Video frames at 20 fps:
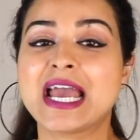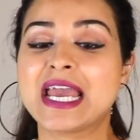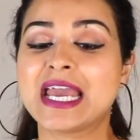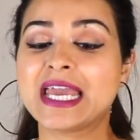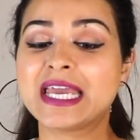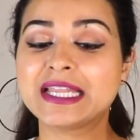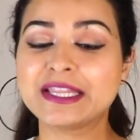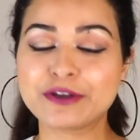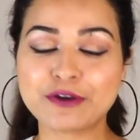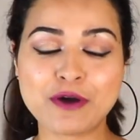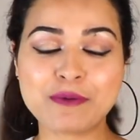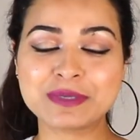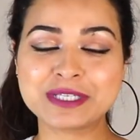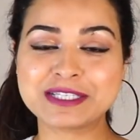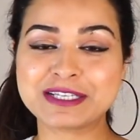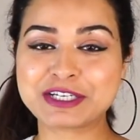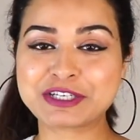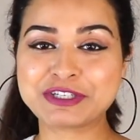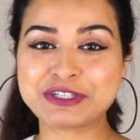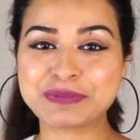in the comment
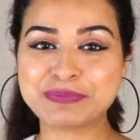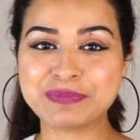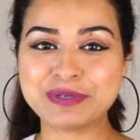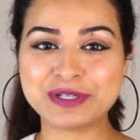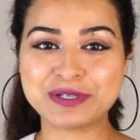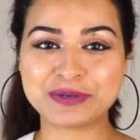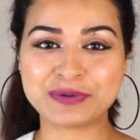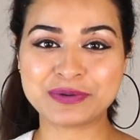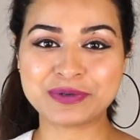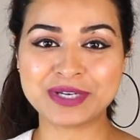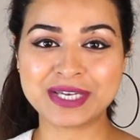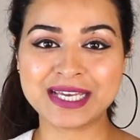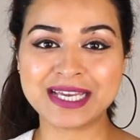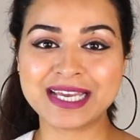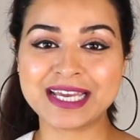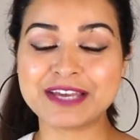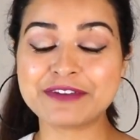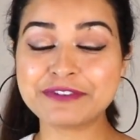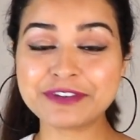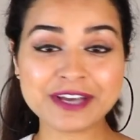section below.
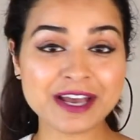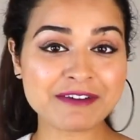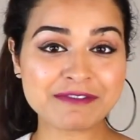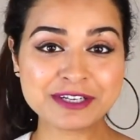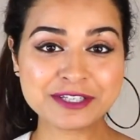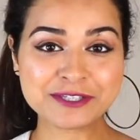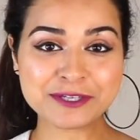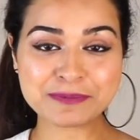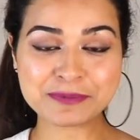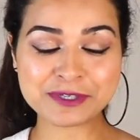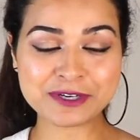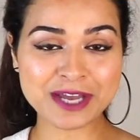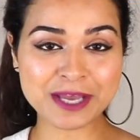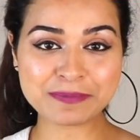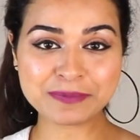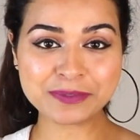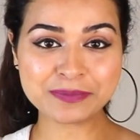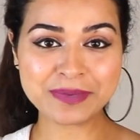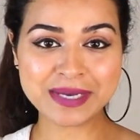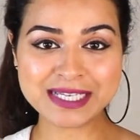If you haven't subscribed
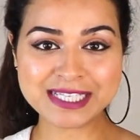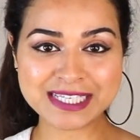to my